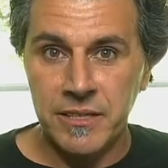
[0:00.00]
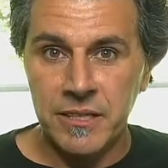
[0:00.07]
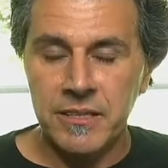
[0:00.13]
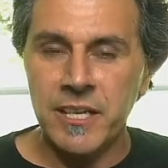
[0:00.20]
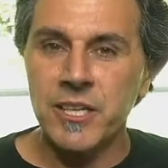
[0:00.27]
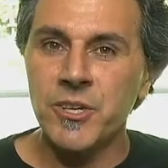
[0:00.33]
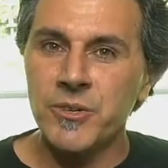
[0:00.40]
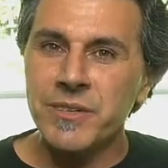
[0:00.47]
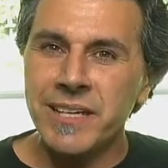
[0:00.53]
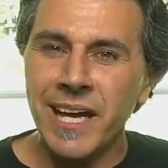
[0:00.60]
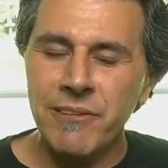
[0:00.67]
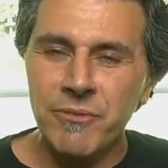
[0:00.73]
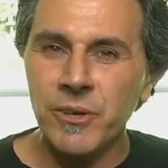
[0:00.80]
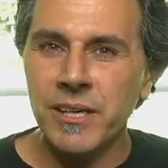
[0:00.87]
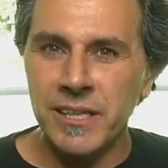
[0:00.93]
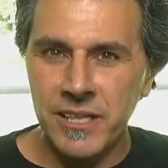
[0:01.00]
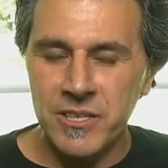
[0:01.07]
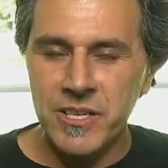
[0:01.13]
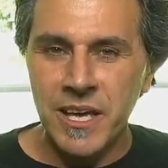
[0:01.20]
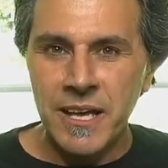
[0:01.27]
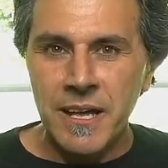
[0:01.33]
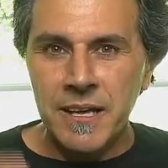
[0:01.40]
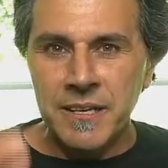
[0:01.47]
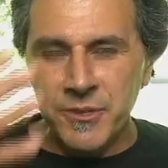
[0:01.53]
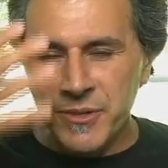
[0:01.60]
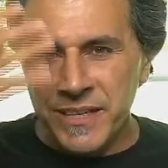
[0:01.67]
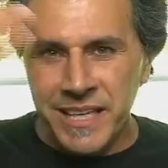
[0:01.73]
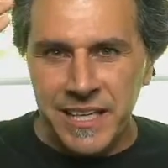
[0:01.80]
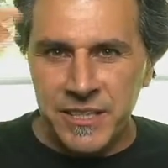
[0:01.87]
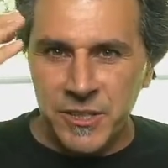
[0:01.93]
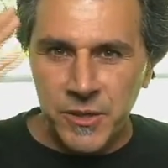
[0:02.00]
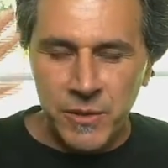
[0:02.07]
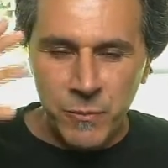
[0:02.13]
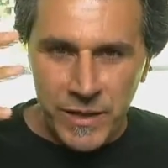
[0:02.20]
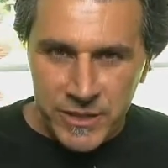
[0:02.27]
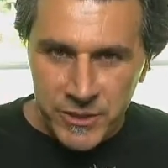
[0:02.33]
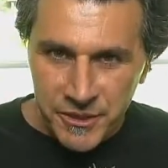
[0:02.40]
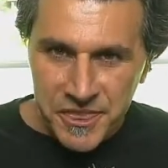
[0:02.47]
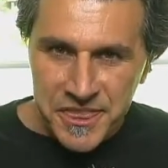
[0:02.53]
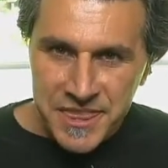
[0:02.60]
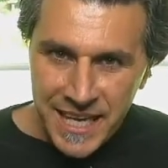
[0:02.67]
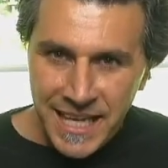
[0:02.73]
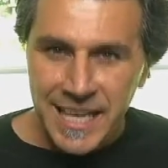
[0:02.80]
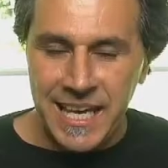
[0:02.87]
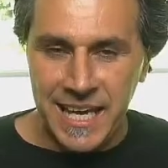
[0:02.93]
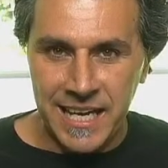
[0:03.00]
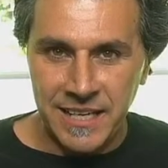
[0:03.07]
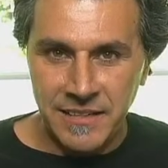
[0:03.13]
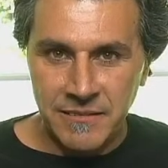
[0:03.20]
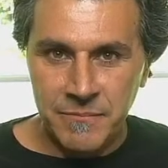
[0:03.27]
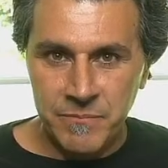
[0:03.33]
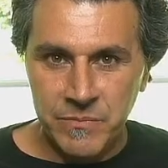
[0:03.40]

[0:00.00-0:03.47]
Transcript: that you're never when you're thinking,